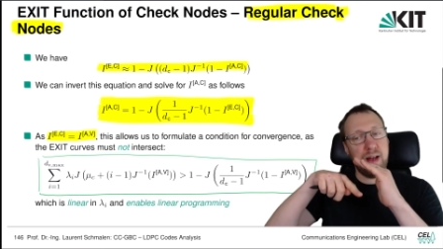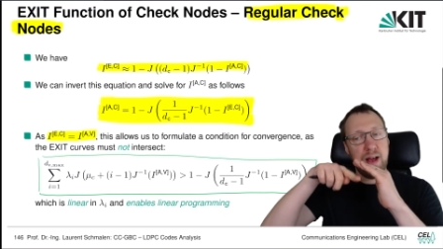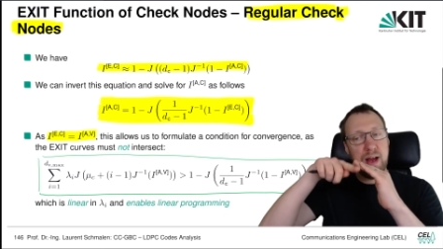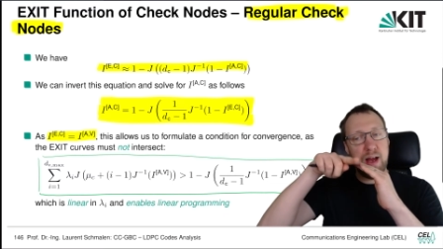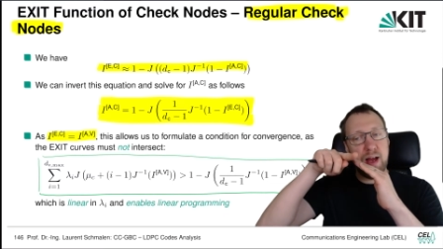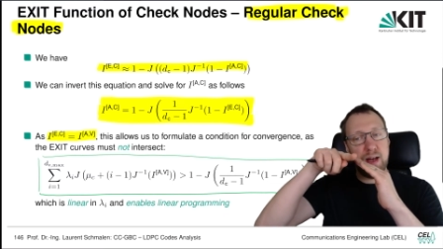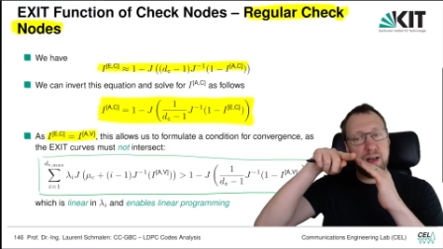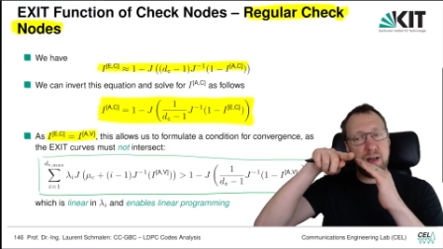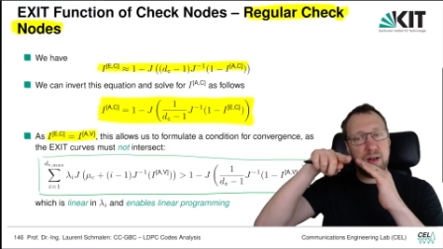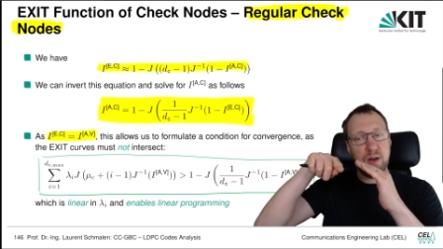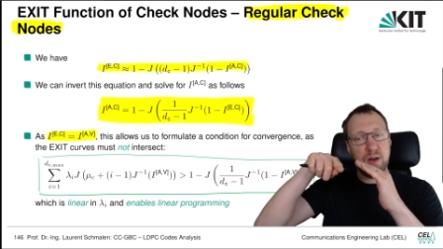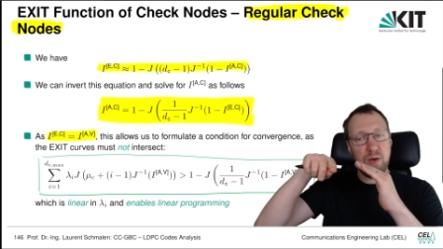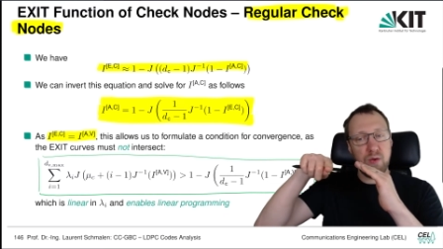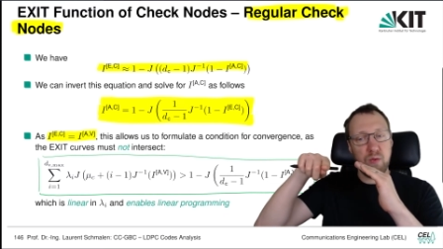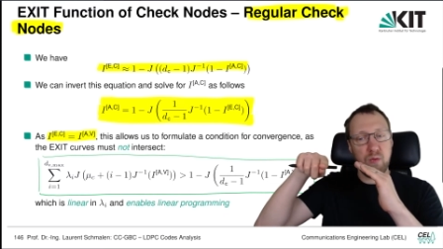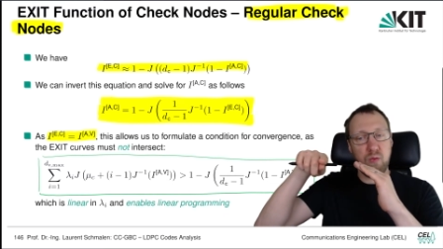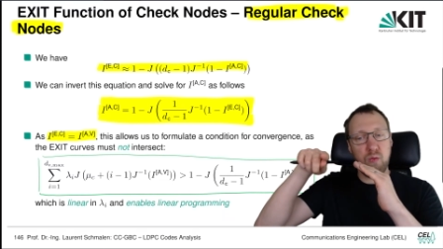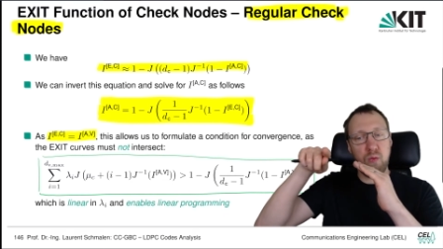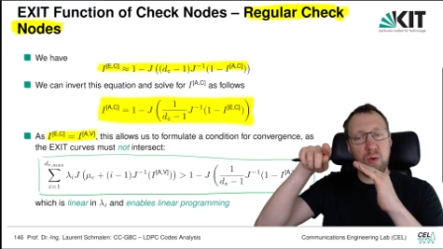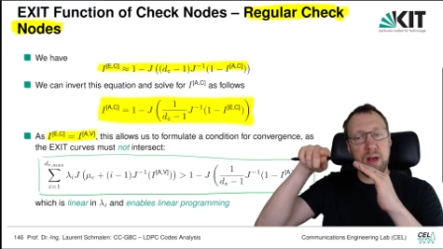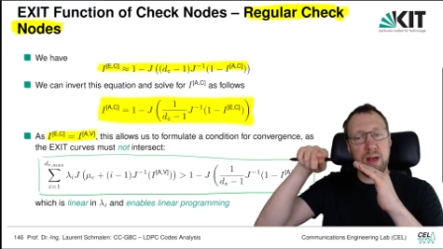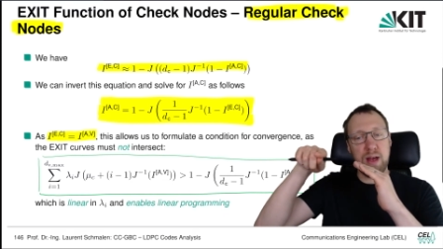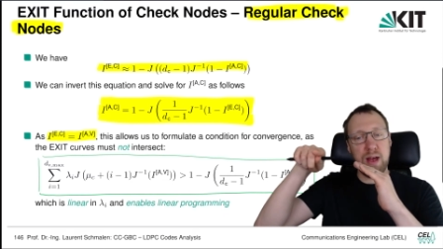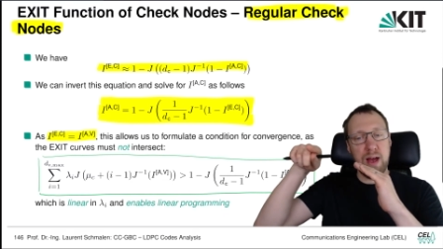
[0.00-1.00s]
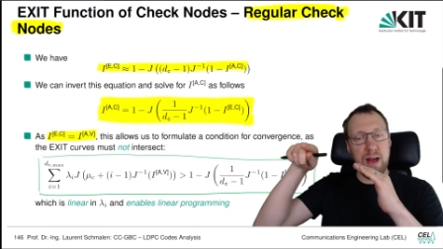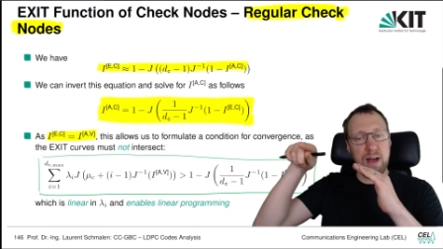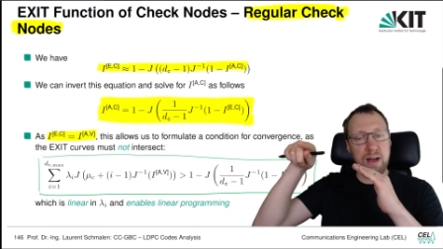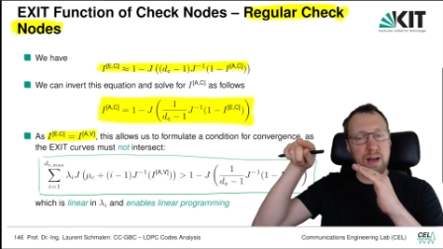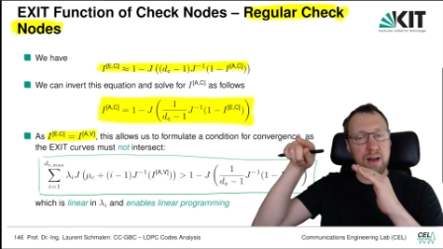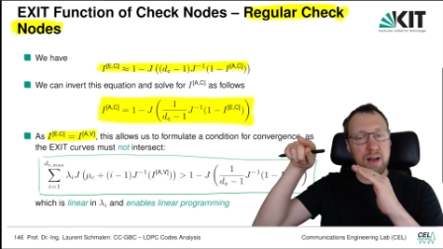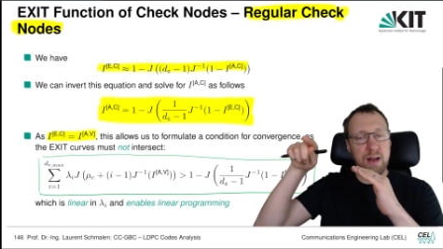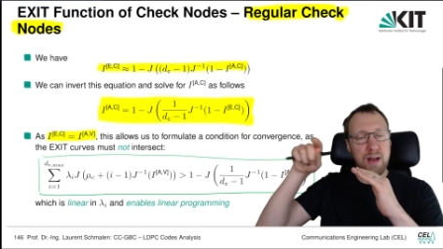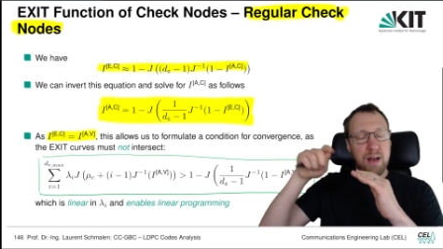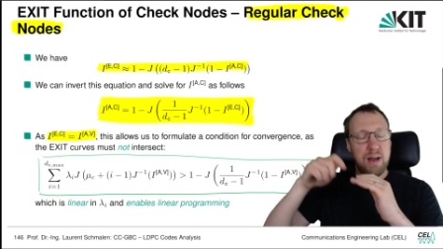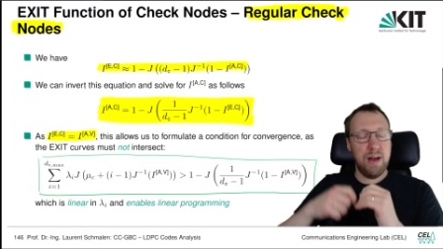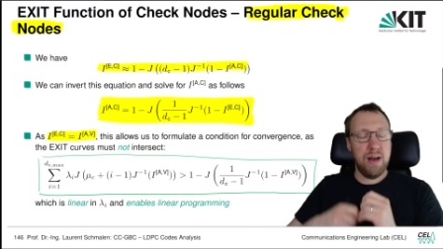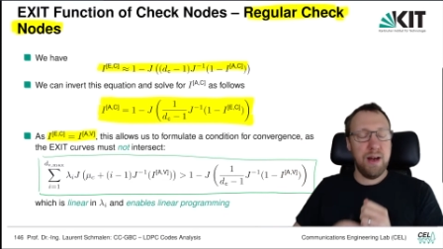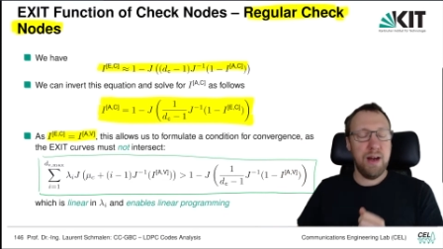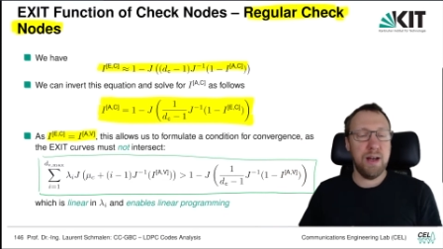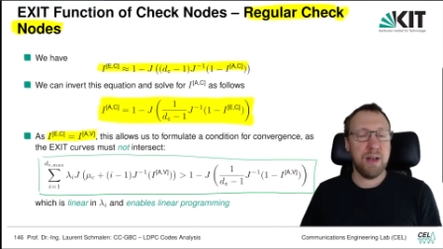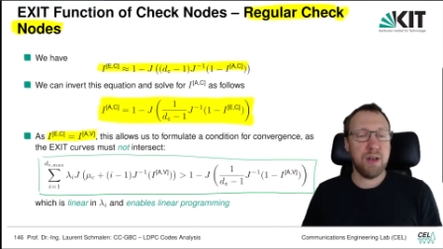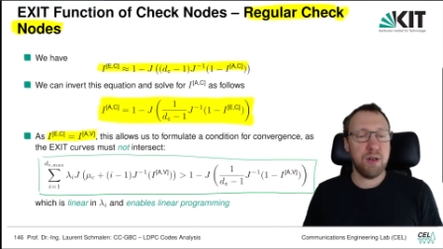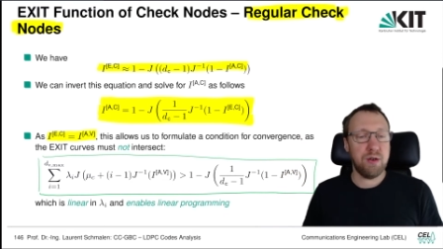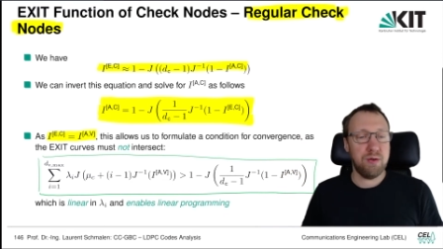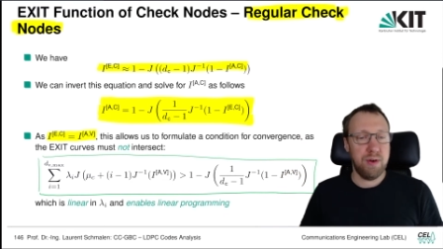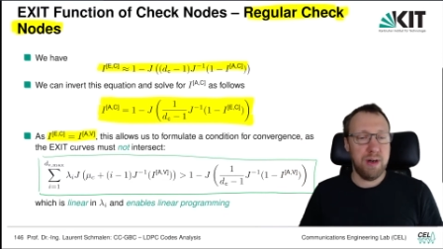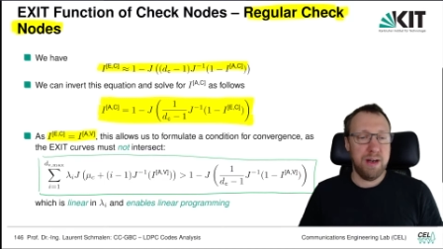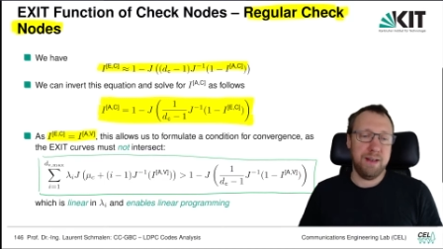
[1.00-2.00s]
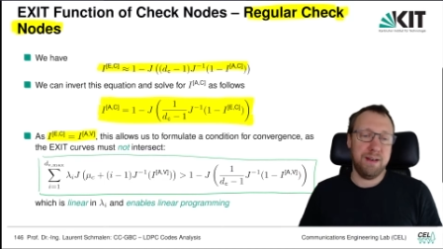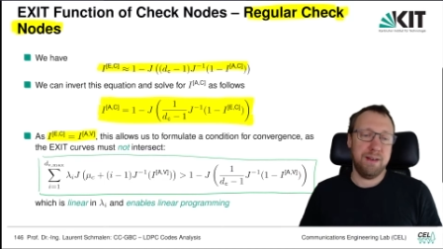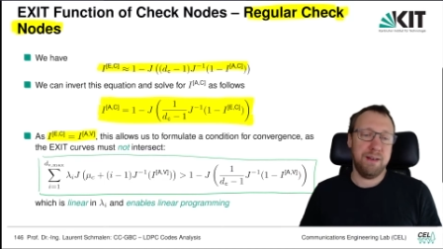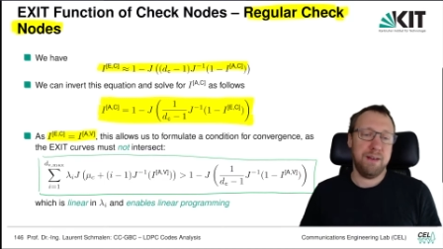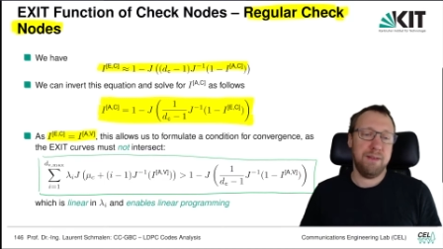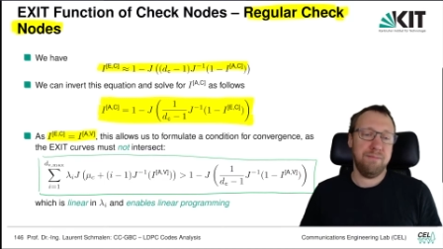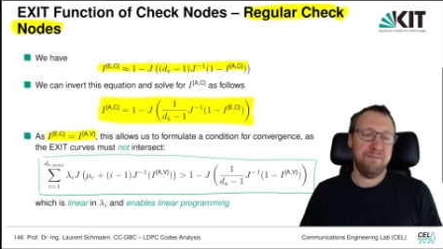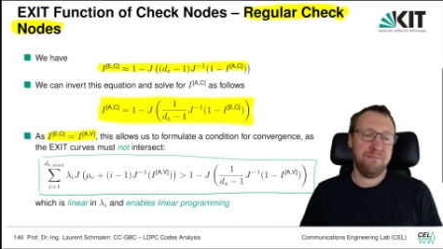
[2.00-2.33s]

and we can iterate